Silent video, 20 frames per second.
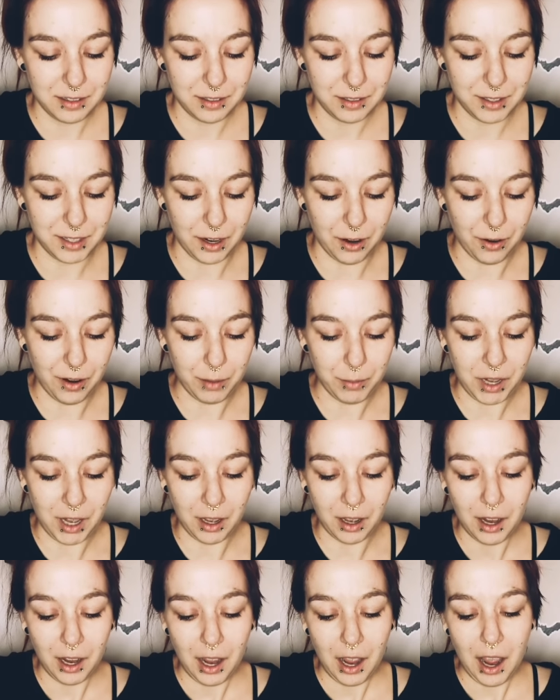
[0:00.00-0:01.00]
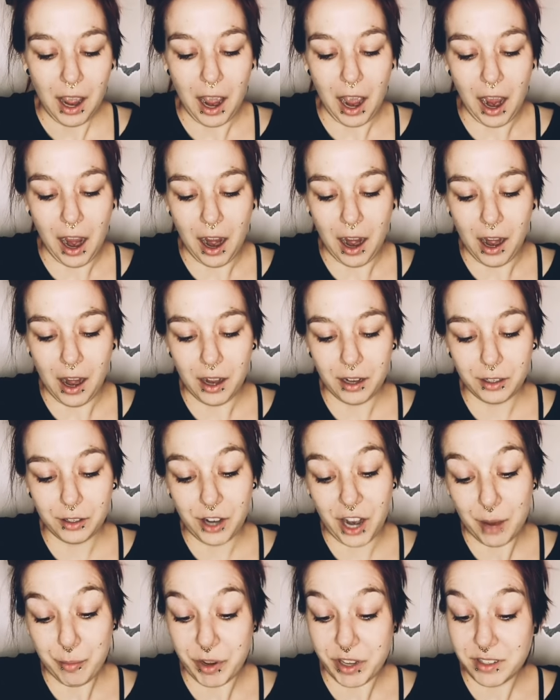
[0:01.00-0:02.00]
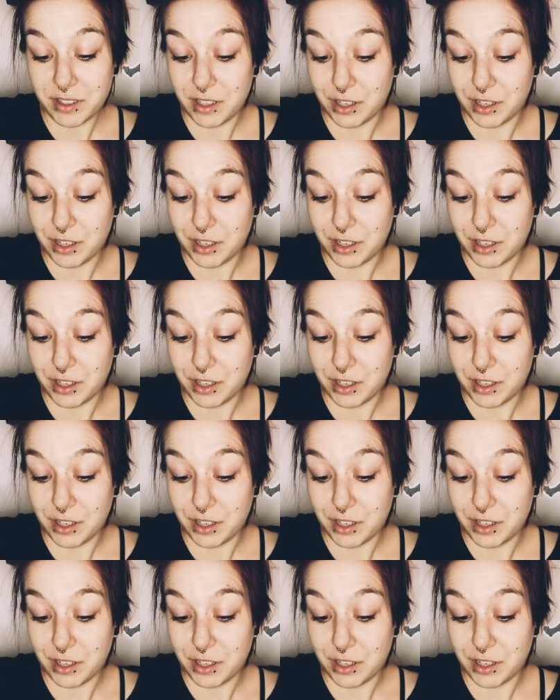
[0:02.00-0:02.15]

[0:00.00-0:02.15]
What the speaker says: So I mean, Krampus,